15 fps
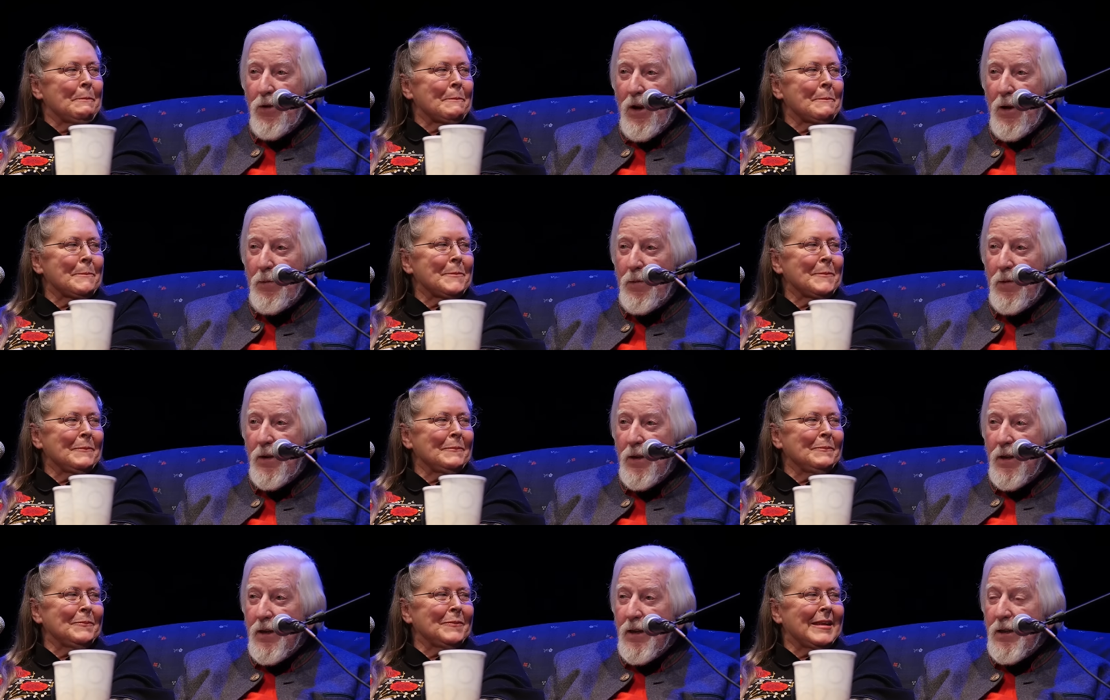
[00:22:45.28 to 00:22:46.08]
Speaker 1: drop.
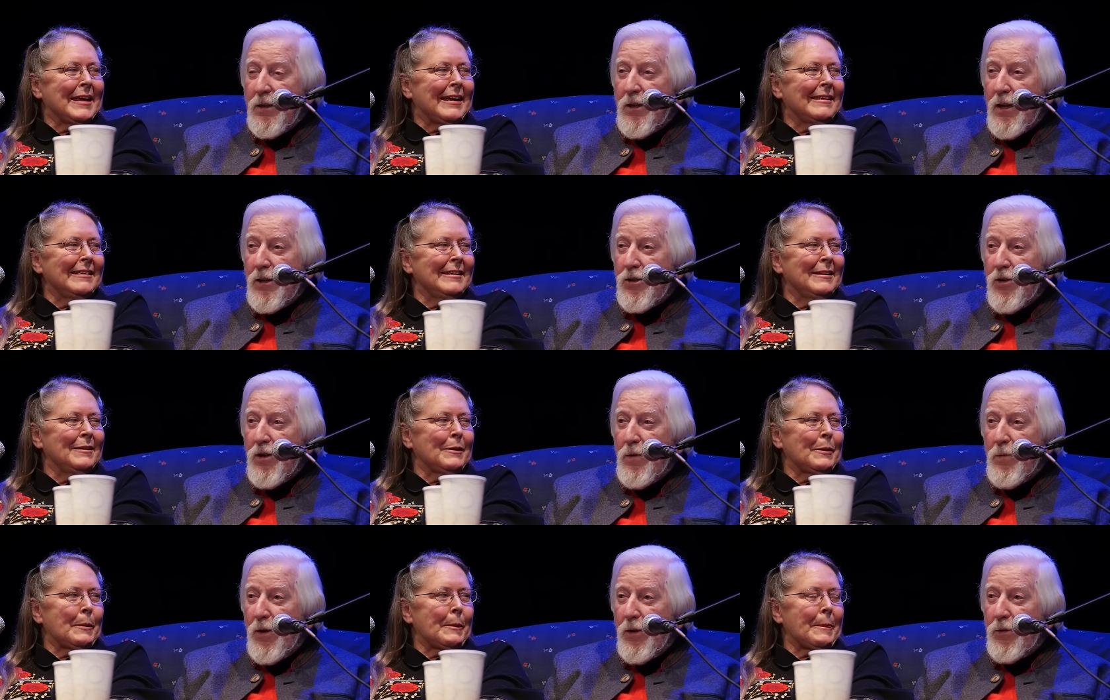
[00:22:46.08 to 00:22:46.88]
It mm. takes
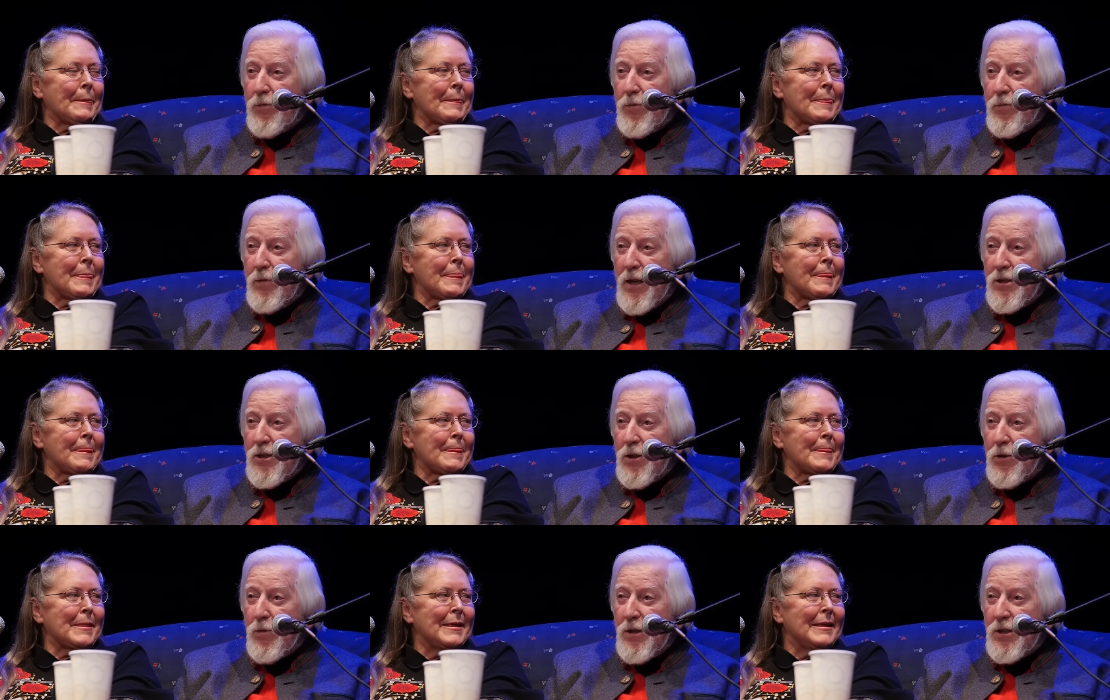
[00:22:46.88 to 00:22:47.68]
only about
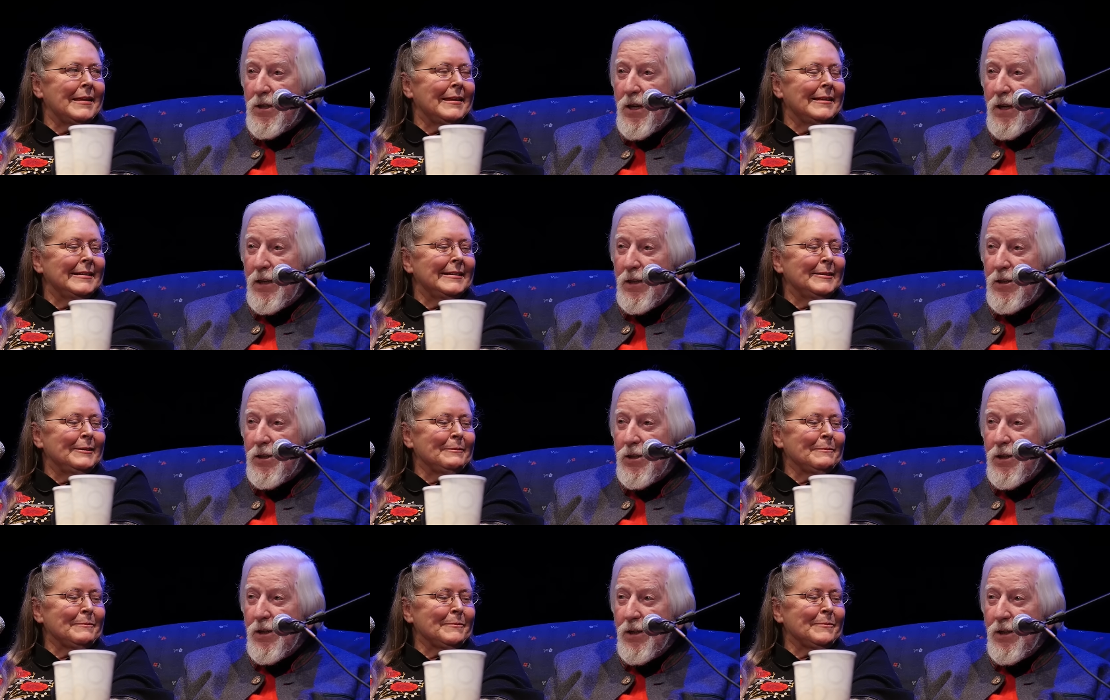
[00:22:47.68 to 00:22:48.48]
less than three
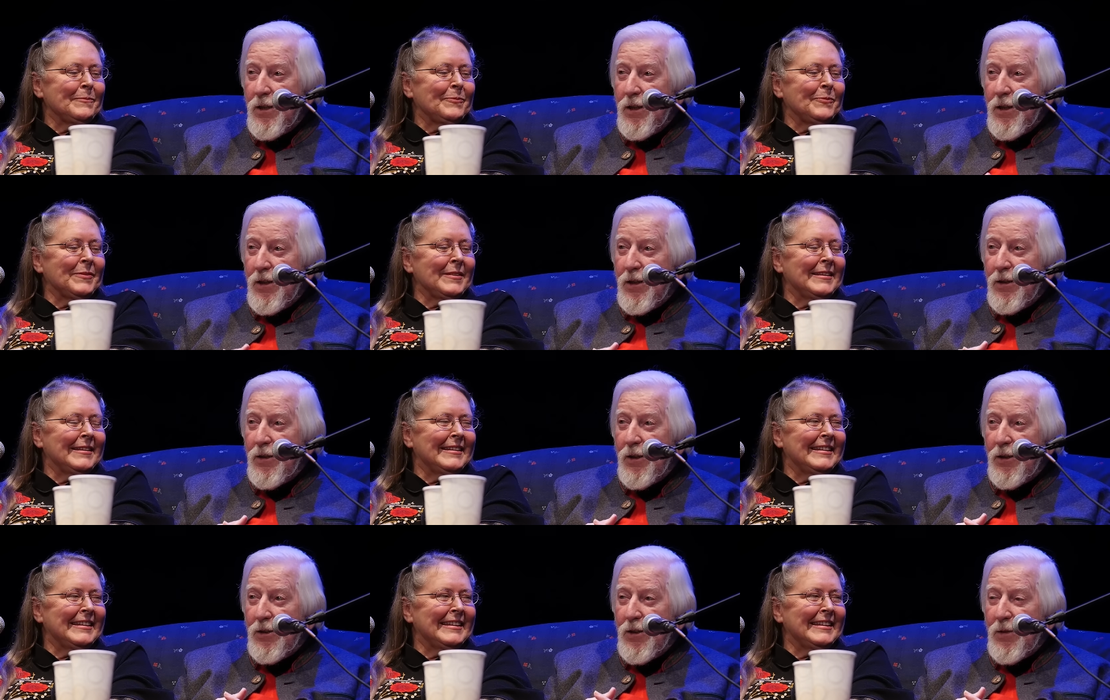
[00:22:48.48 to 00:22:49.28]
seconds
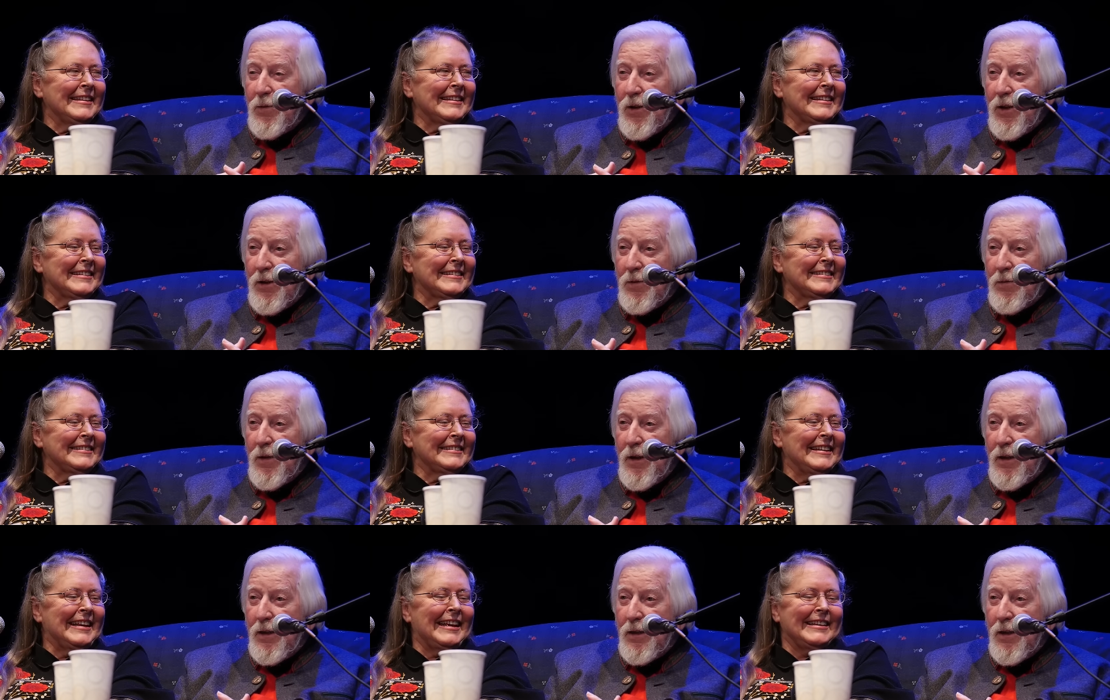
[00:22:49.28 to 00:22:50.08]
to get to the
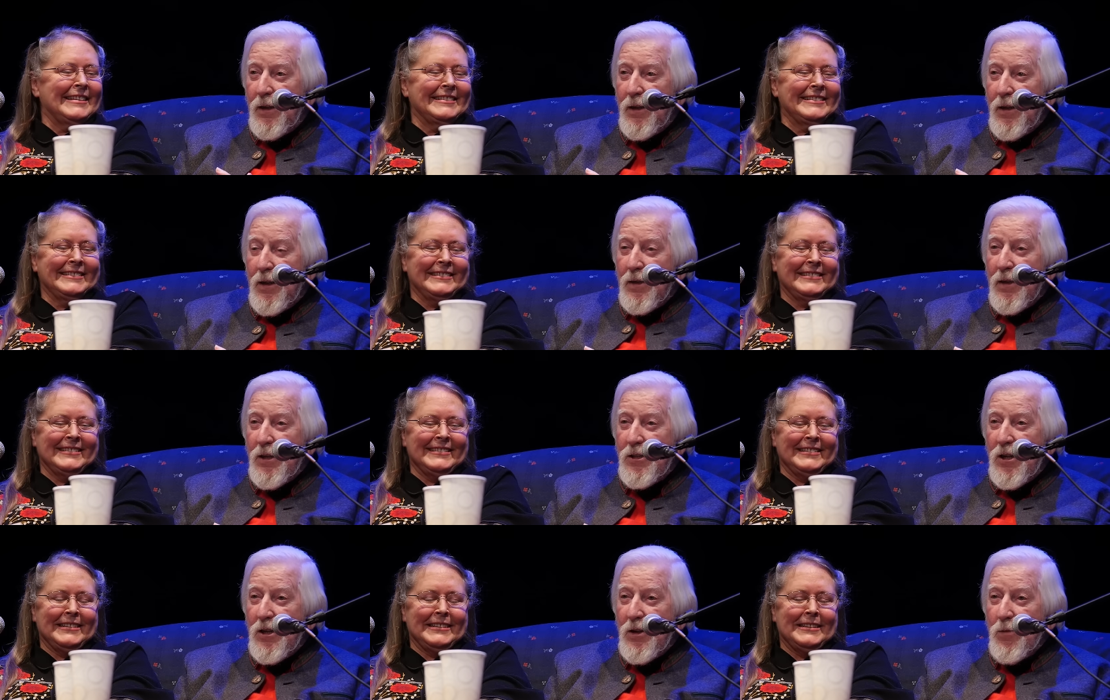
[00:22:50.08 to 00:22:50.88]
bottom. And yeah. uh,
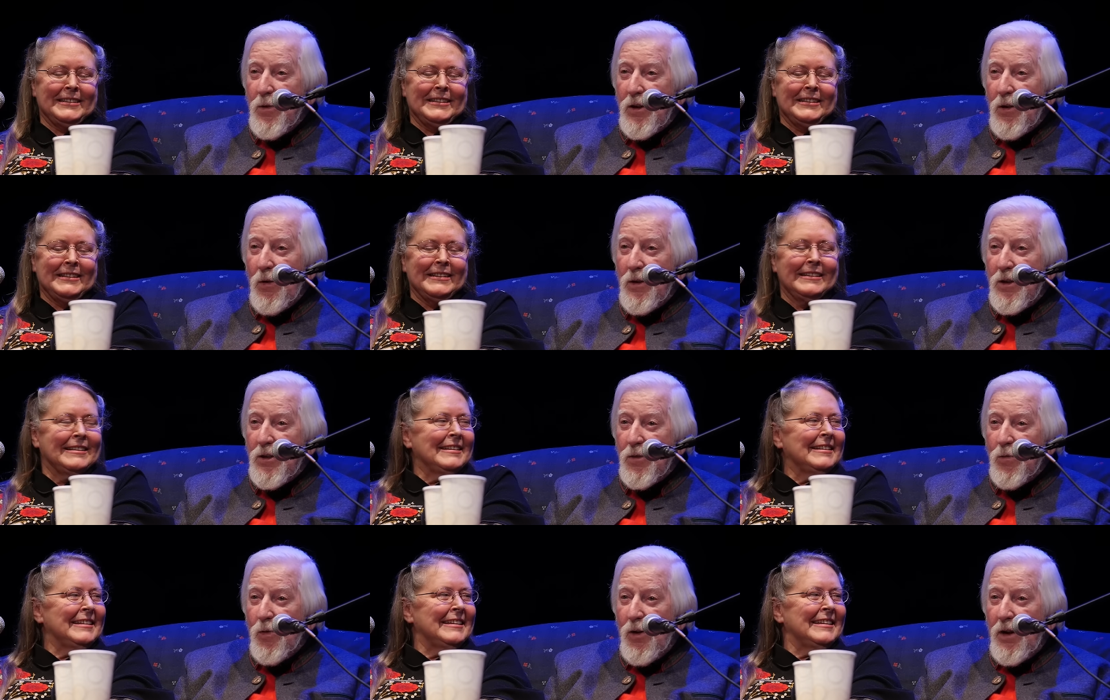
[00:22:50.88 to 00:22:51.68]
they said, Do you want to go
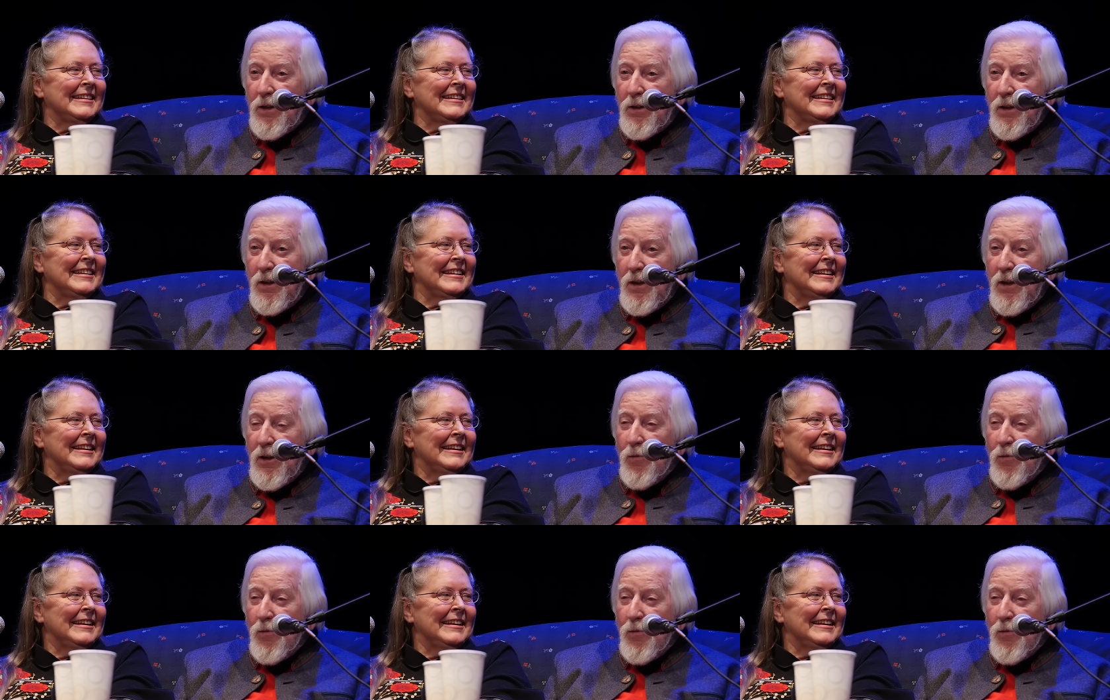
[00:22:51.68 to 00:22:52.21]
into the water?